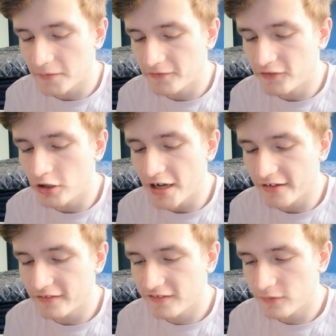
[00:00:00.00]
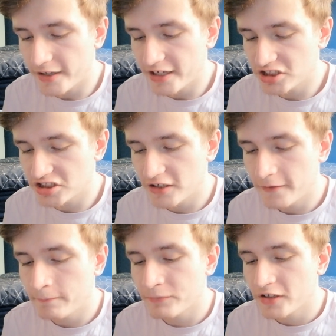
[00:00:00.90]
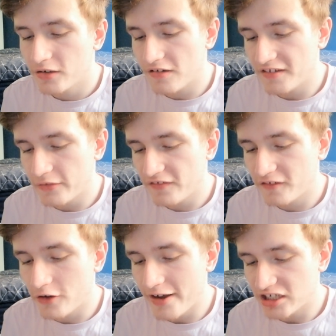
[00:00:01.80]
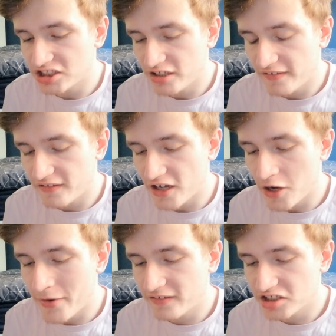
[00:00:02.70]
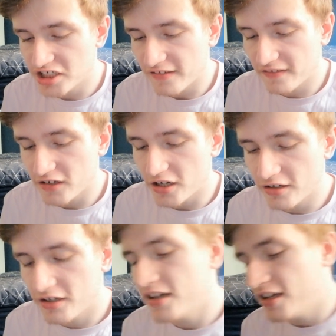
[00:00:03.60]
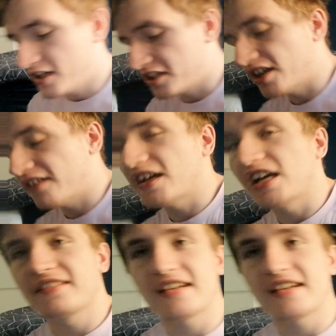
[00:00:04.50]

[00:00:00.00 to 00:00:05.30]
beforehand. Which I'll tell you a story actually. So, I went to Chester and then I decided to